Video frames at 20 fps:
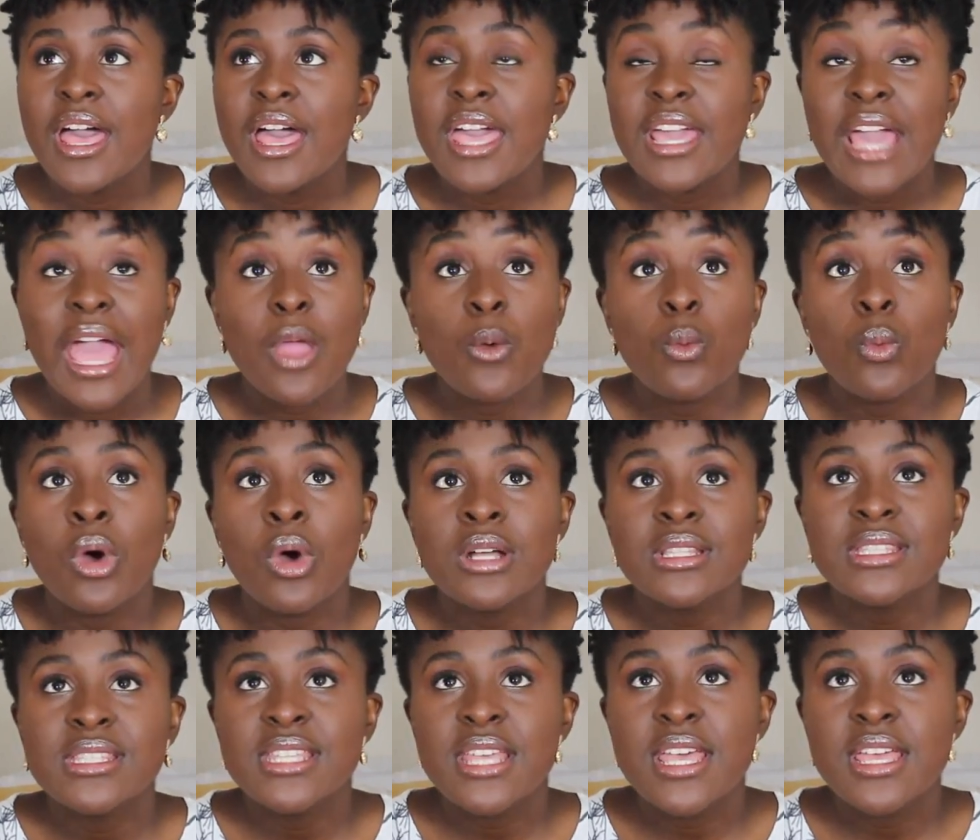like, I
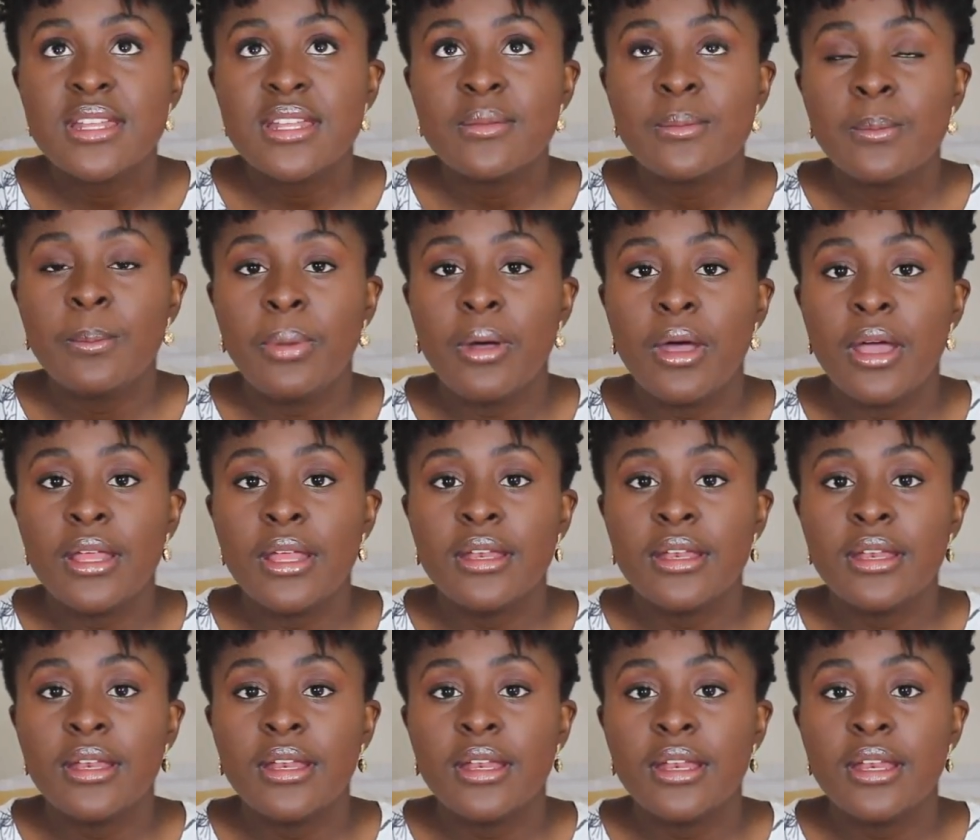want it, but